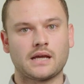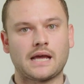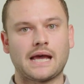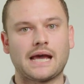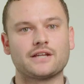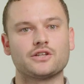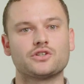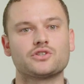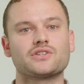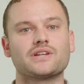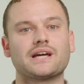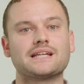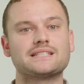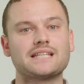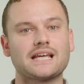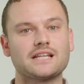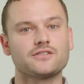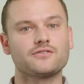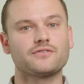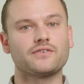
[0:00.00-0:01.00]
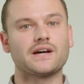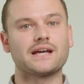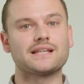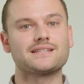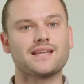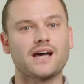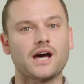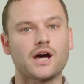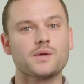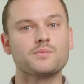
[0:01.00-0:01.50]
and you should identify a
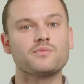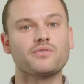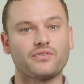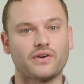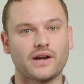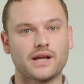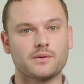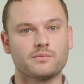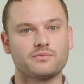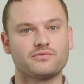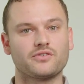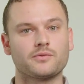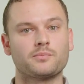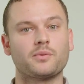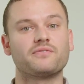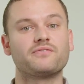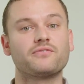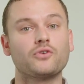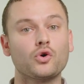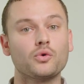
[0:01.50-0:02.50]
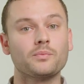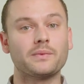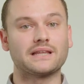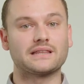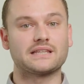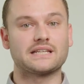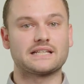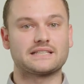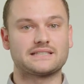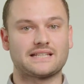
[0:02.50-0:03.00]
time frame for performing
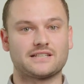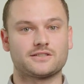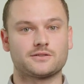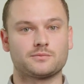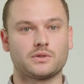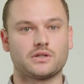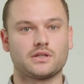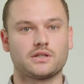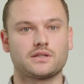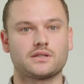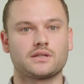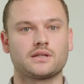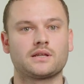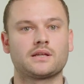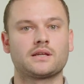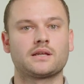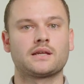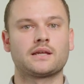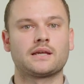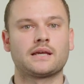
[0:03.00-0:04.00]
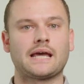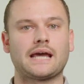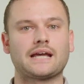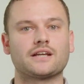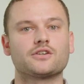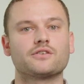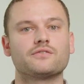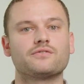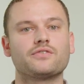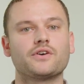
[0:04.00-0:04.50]
the assessment and
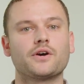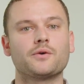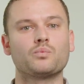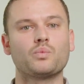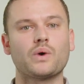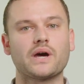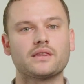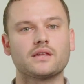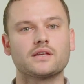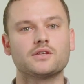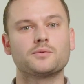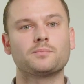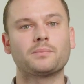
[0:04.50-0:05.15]
confirm whether you